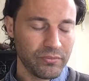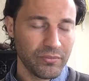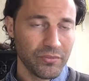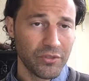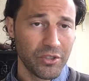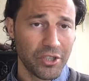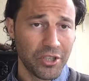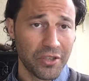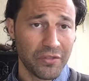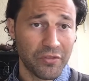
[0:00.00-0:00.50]

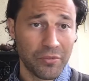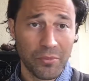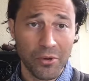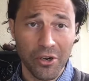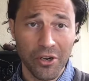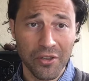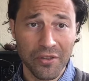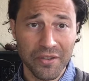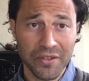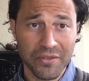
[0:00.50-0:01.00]
Uh, for more
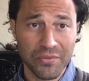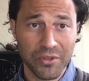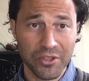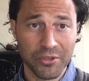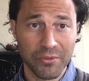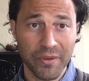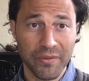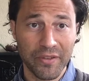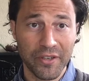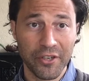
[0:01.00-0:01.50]
on this, watch
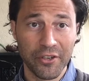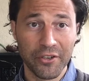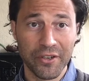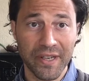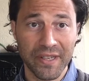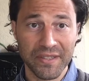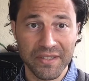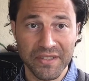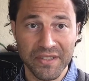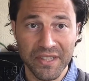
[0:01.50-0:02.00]
my video on
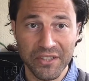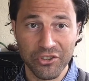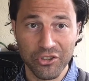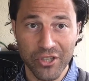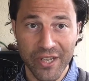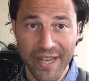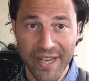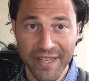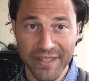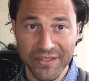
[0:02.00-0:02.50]
existential
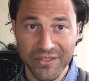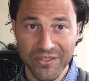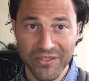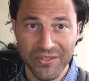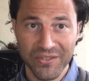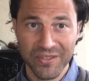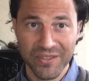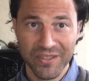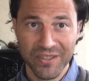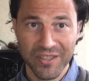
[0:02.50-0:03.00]
angst.
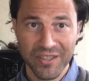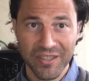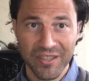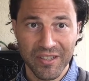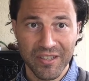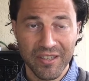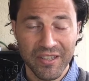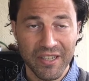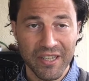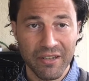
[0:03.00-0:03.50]

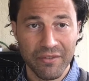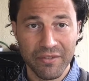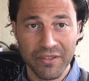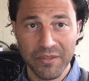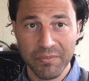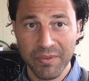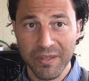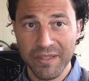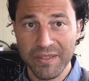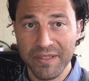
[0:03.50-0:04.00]
Kind of
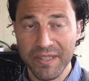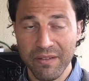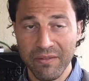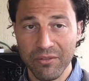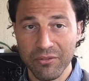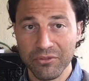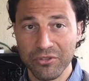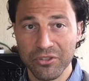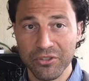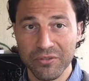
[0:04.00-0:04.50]
explains the
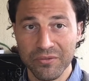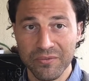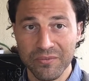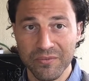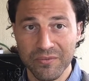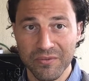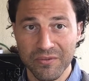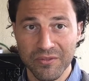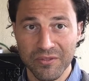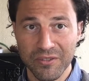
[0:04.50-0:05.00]
evolution of,
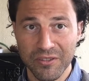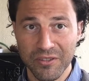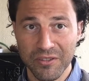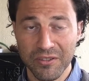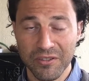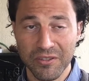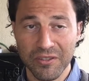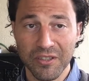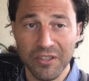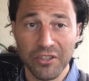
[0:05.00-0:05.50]
uh,
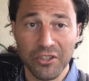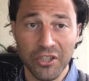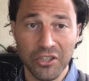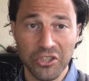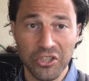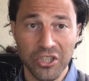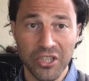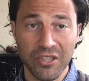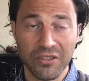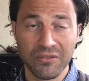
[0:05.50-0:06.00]
in a
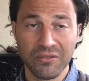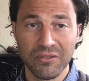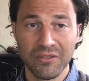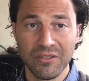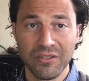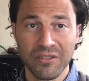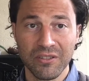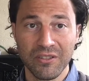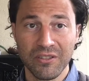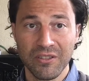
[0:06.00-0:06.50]
nutshell,
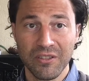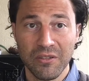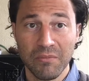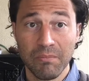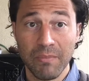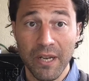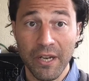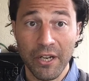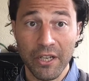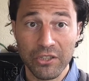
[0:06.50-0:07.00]

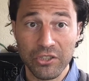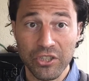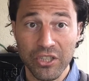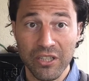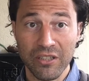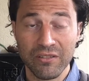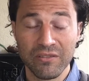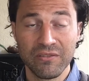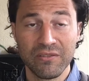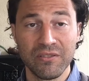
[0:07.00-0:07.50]
my
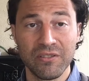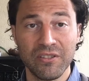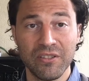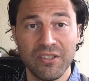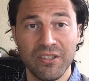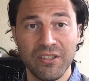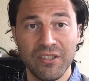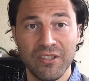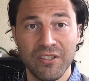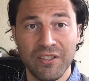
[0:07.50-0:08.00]
nutshell,
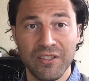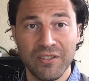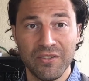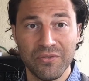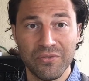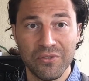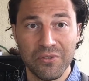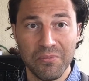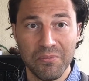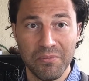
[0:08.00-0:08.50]

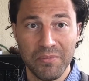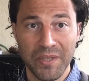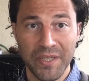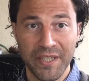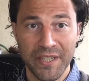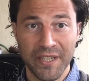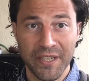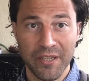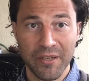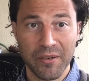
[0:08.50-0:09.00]
from
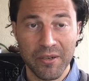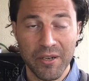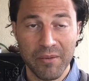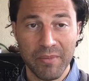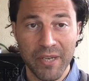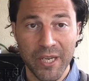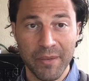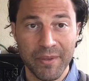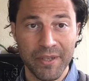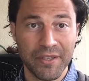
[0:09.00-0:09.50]
being a, a
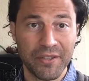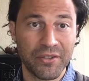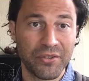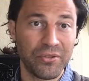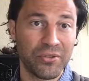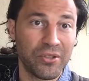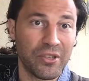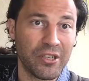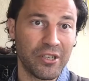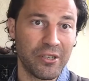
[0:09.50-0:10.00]
baby
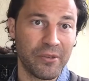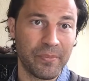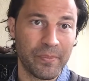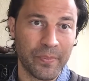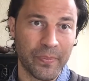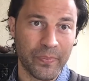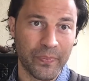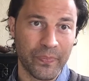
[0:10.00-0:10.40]
to um,